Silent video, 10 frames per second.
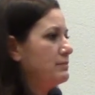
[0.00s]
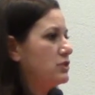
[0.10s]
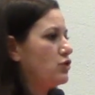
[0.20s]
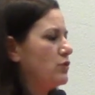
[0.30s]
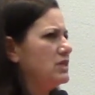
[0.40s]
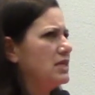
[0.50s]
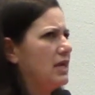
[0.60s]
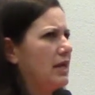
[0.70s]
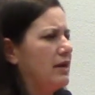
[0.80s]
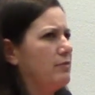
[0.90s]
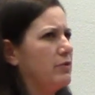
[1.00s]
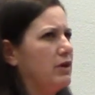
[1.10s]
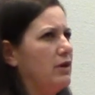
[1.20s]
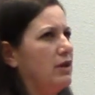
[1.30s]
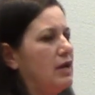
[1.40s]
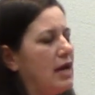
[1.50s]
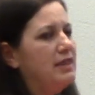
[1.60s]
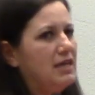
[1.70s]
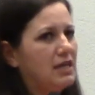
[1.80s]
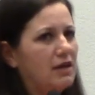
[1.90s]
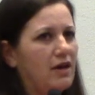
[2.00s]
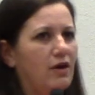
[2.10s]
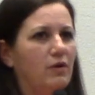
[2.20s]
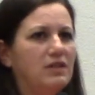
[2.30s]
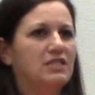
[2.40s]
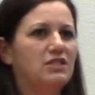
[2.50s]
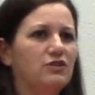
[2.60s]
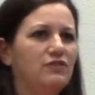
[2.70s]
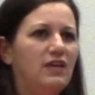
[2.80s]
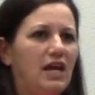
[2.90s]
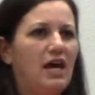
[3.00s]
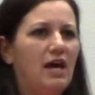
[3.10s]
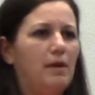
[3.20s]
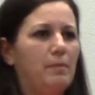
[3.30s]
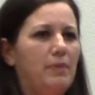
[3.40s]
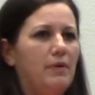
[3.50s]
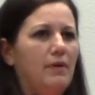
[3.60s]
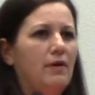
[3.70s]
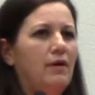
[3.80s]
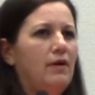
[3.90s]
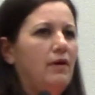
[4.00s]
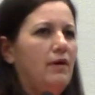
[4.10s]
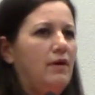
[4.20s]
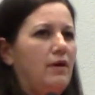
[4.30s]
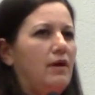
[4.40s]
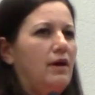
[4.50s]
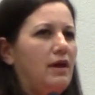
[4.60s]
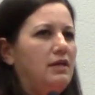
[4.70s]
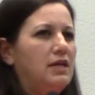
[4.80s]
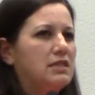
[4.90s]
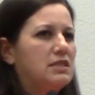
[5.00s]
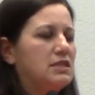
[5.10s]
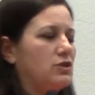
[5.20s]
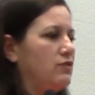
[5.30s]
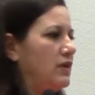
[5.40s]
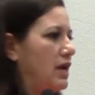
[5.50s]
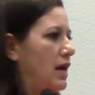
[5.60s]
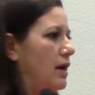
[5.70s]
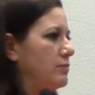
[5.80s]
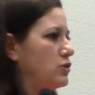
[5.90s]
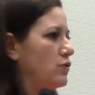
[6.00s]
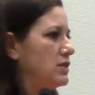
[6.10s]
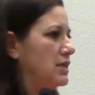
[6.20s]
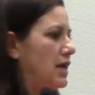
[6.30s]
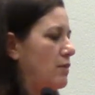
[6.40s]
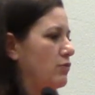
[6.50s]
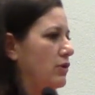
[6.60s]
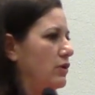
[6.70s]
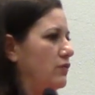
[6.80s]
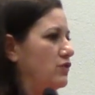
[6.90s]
Teresa Gabriel, I think it's Serve It Up. I think it's Serve It Up, Teresa Gabriel.